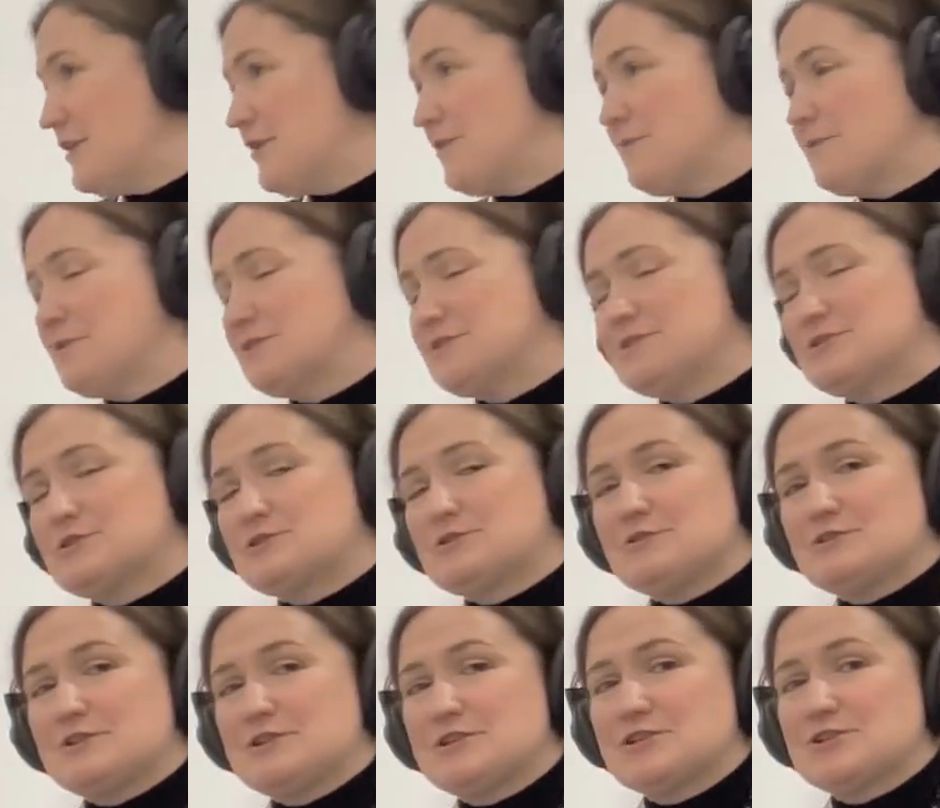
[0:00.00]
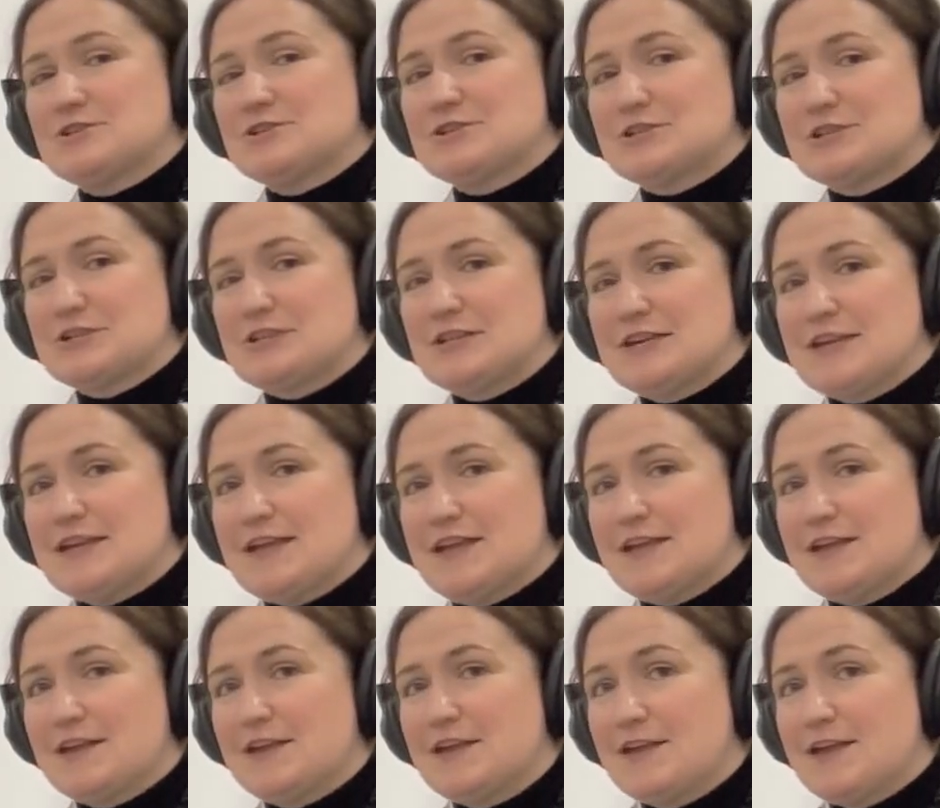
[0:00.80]
which is
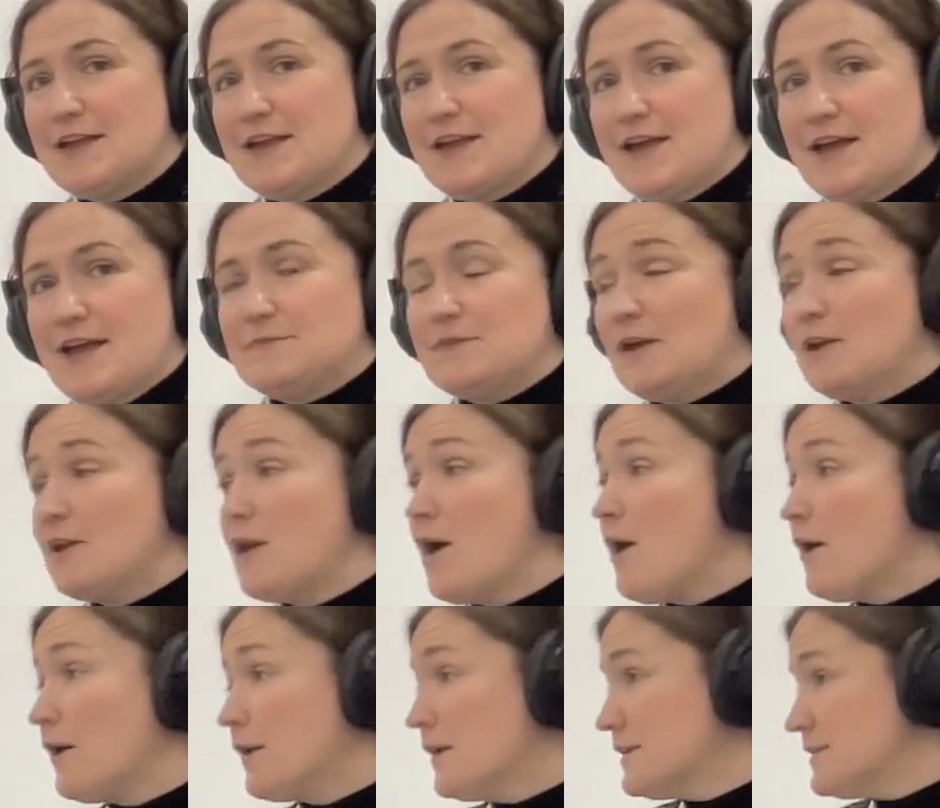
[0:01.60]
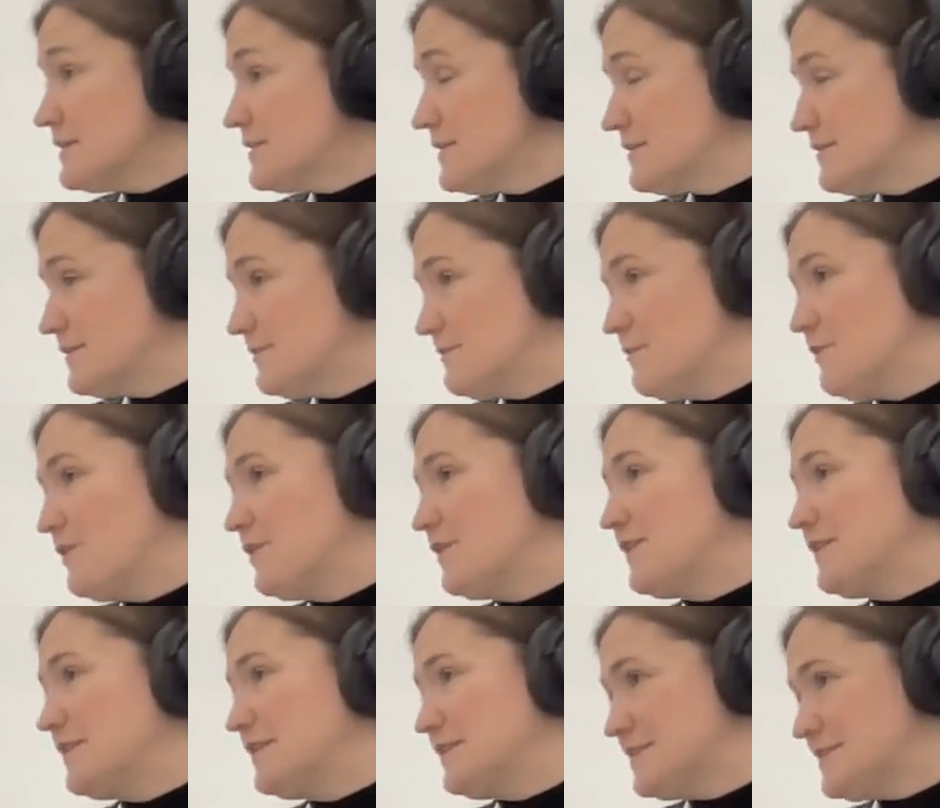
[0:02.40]
traditionally an art
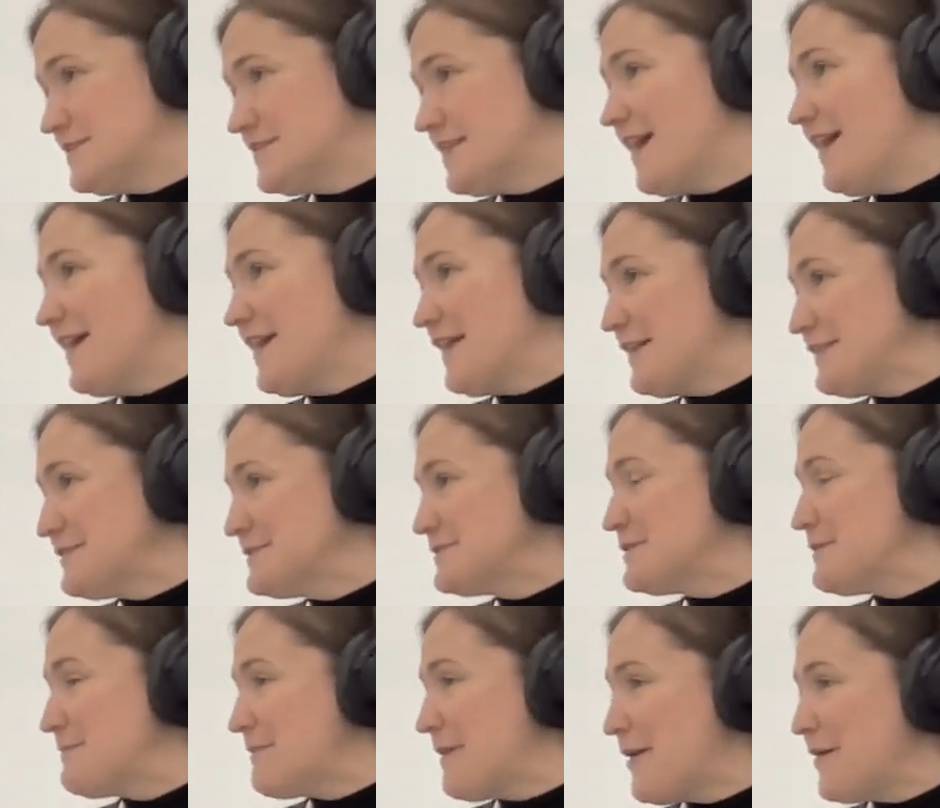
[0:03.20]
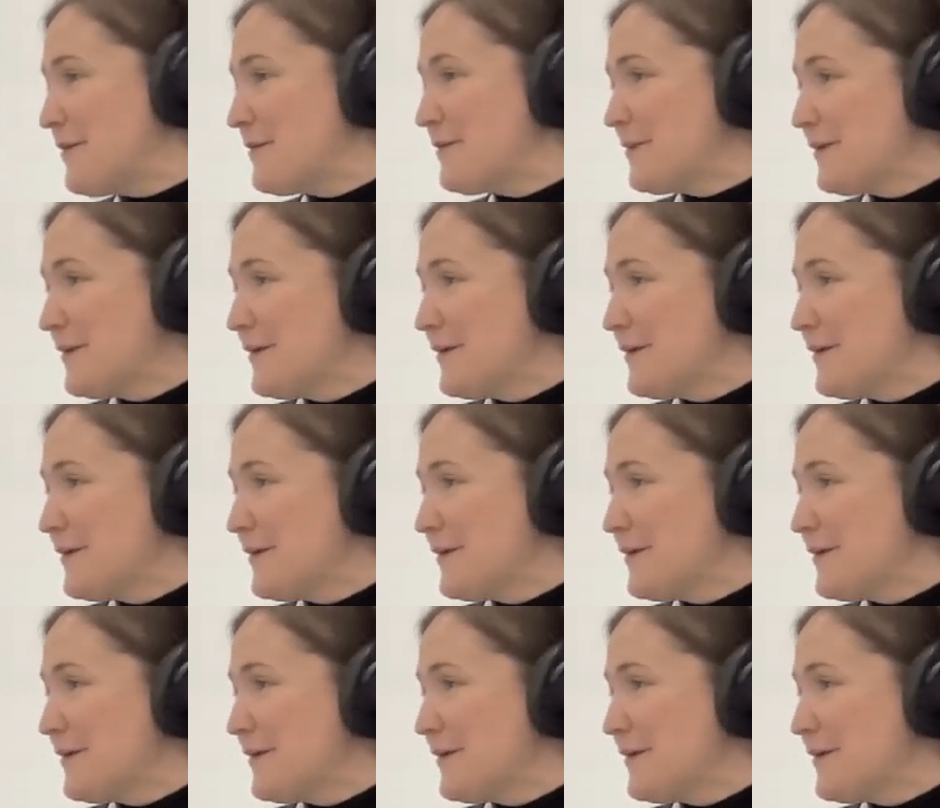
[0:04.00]
more than a science about,